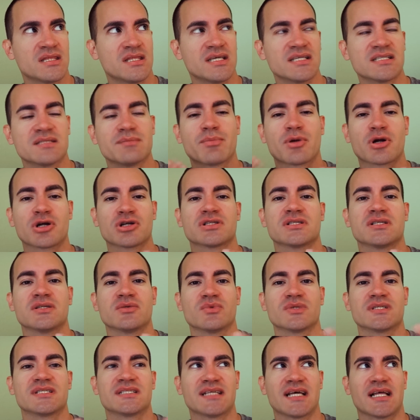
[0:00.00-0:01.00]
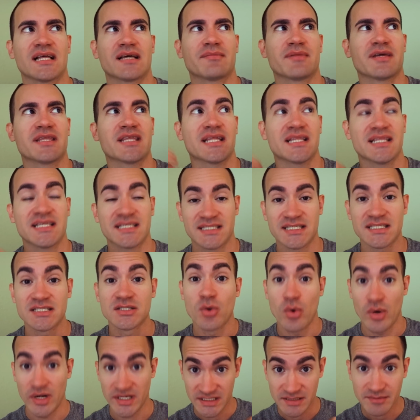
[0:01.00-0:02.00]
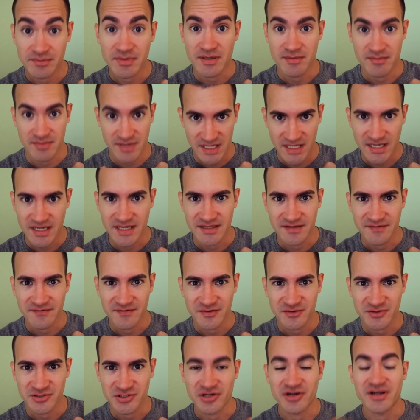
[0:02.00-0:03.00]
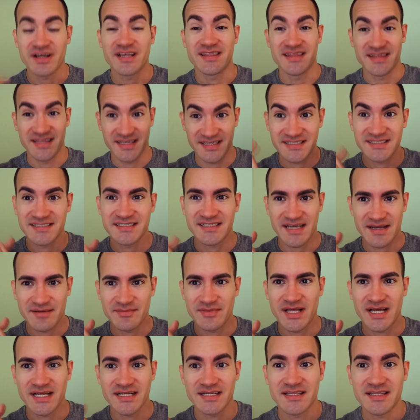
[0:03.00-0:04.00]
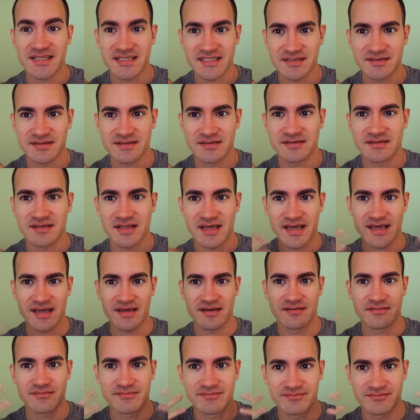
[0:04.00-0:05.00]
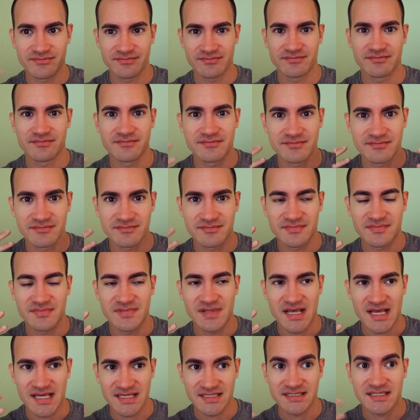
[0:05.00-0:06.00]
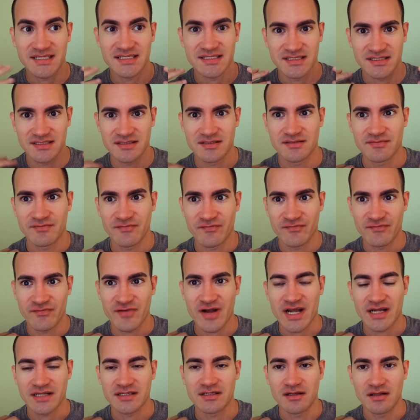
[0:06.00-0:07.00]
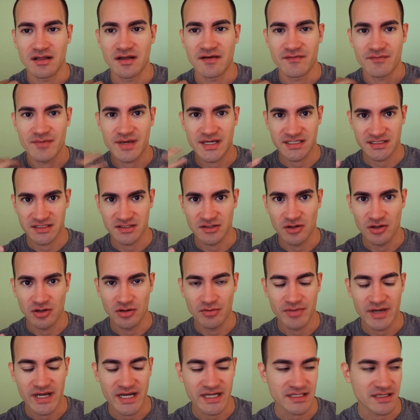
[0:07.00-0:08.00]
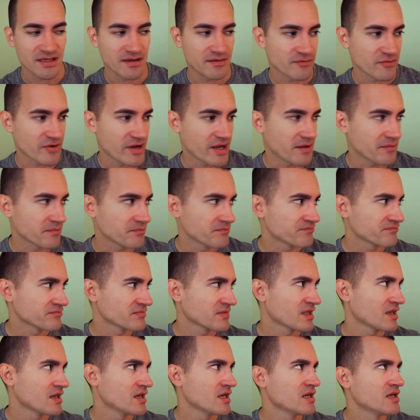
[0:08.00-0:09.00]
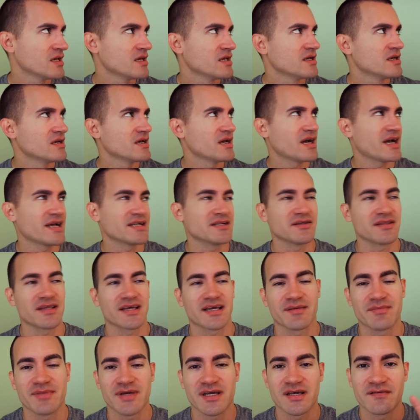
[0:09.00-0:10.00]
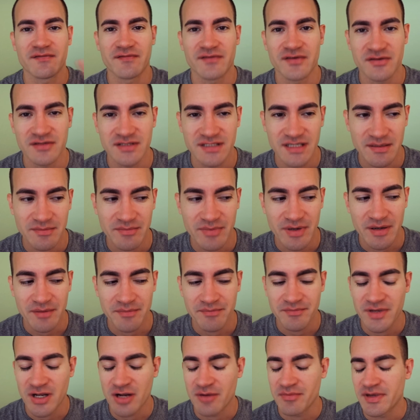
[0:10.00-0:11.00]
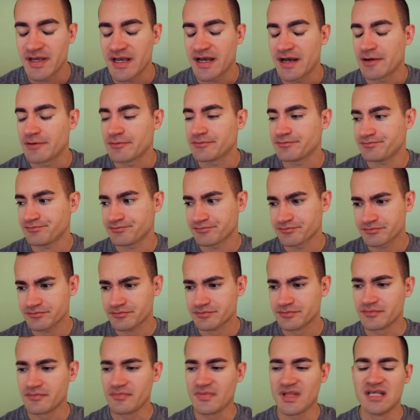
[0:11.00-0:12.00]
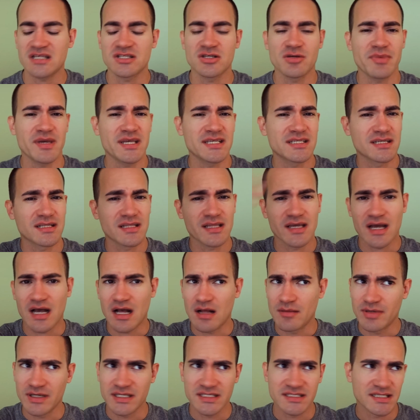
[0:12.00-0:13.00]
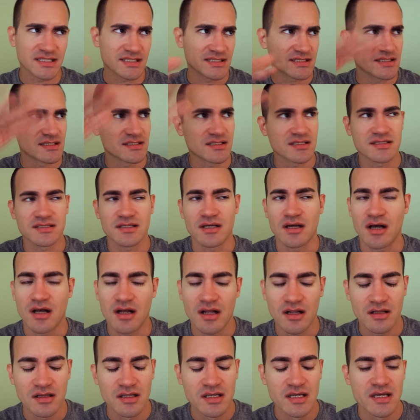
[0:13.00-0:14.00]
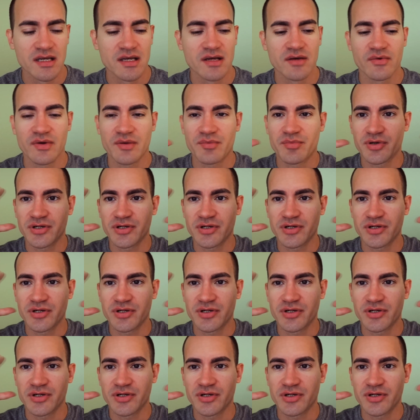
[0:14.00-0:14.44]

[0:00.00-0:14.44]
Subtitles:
this person was telling me that this is going to be me in the future, in this timeline, in this, like, as this fractal of my soul body, right? I know that can be confusing, but hear me out. So basically, Alba's assisted us all. We